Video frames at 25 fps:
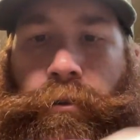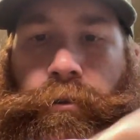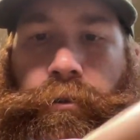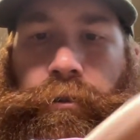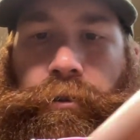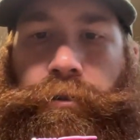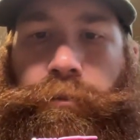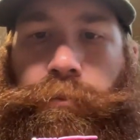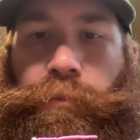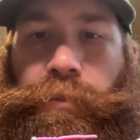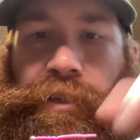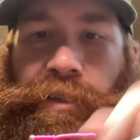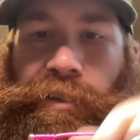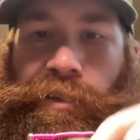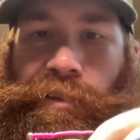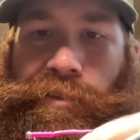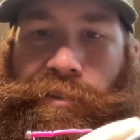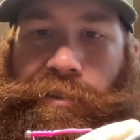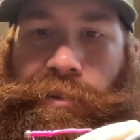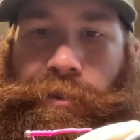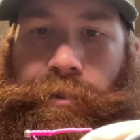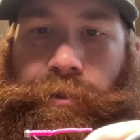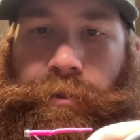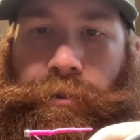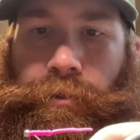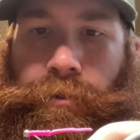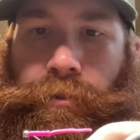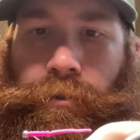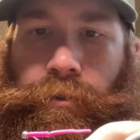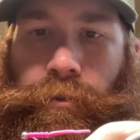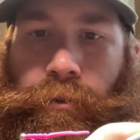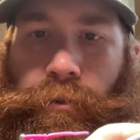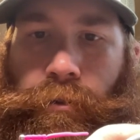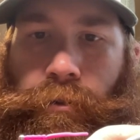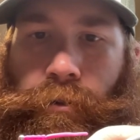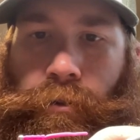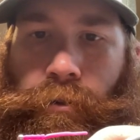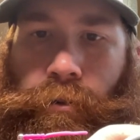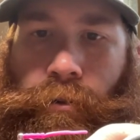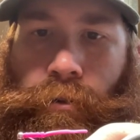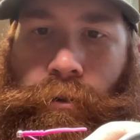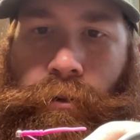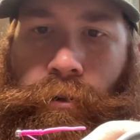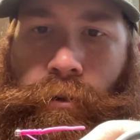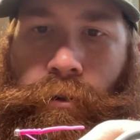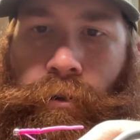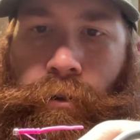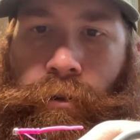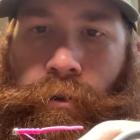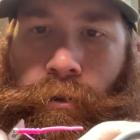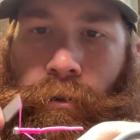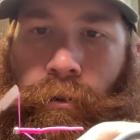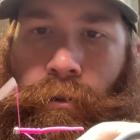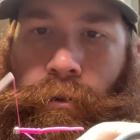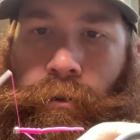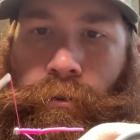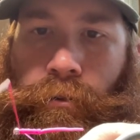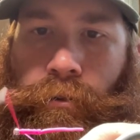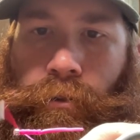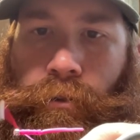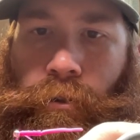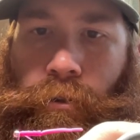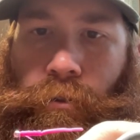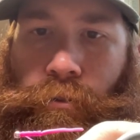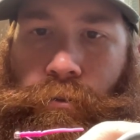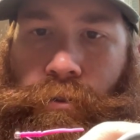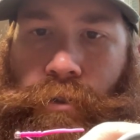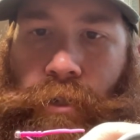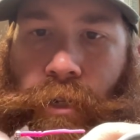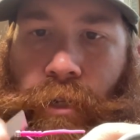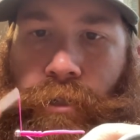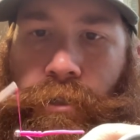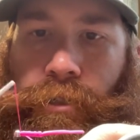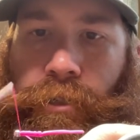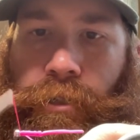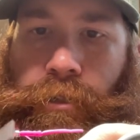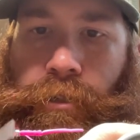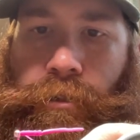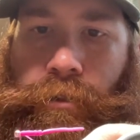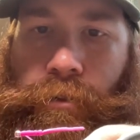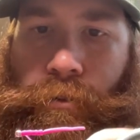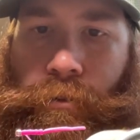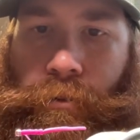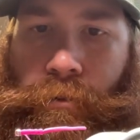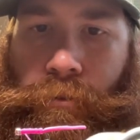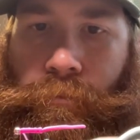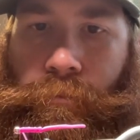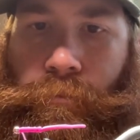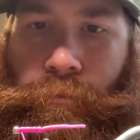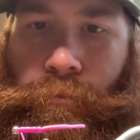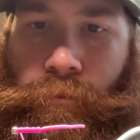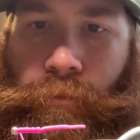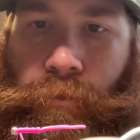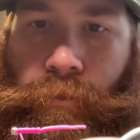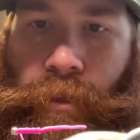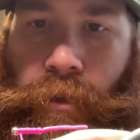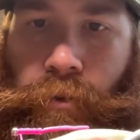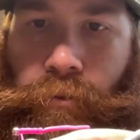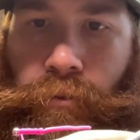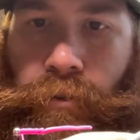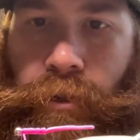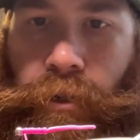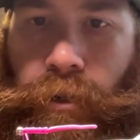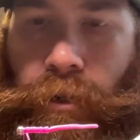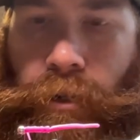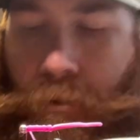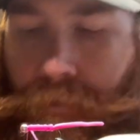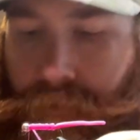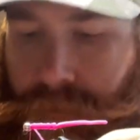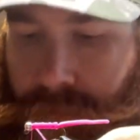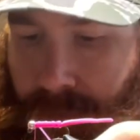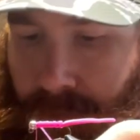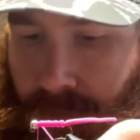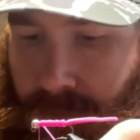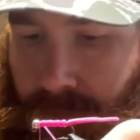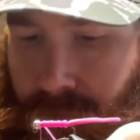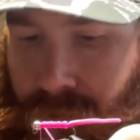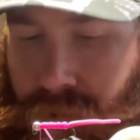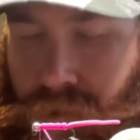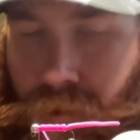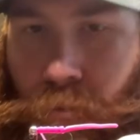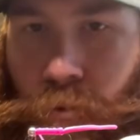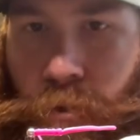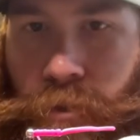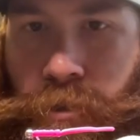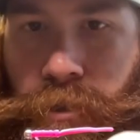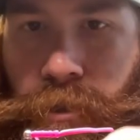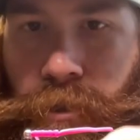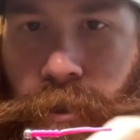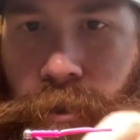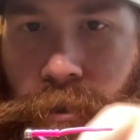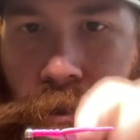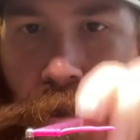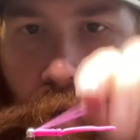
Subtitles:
just because it's a little touchy. There we go. So once you get